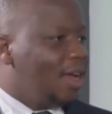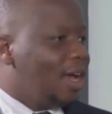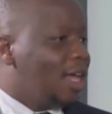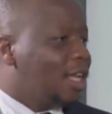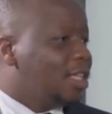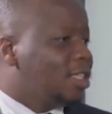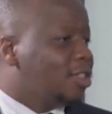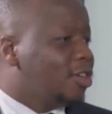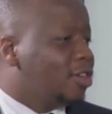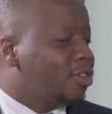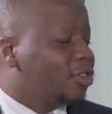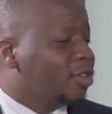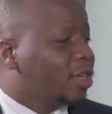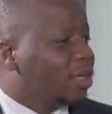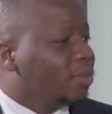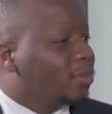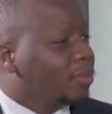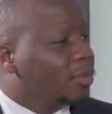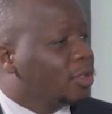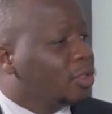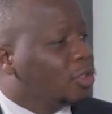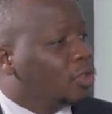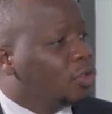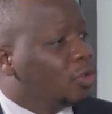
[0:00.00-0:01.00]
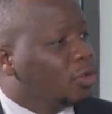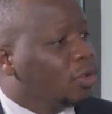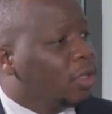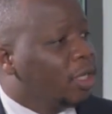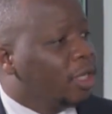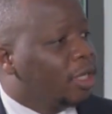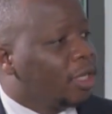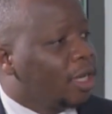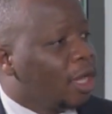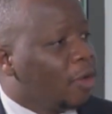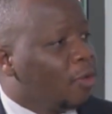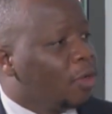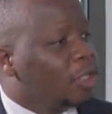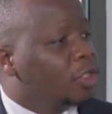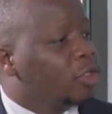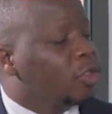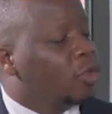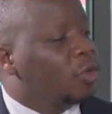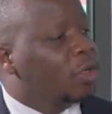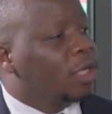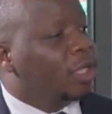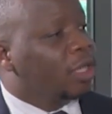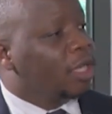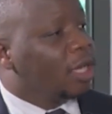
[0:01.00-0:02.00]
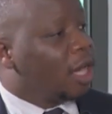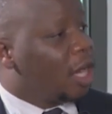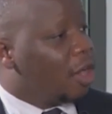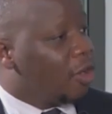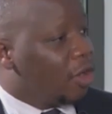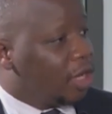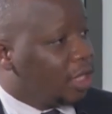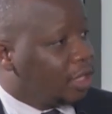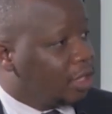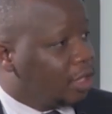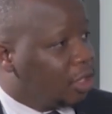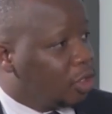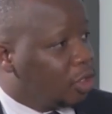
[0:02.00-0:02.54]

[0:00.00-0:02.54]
Alice, I want to come to you, and I want to look at the current